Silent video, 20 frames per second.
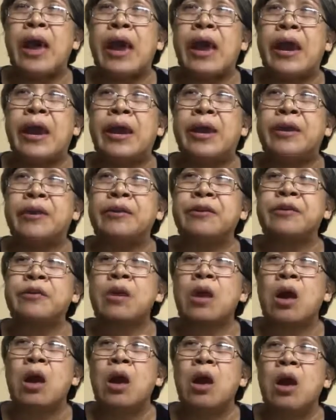
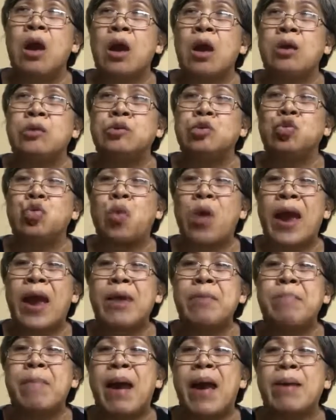and
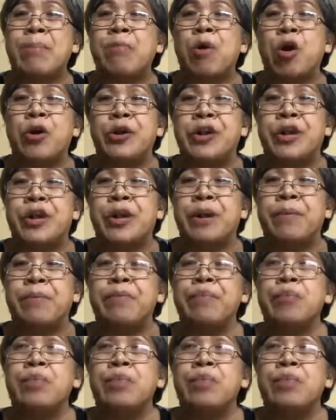dry my body.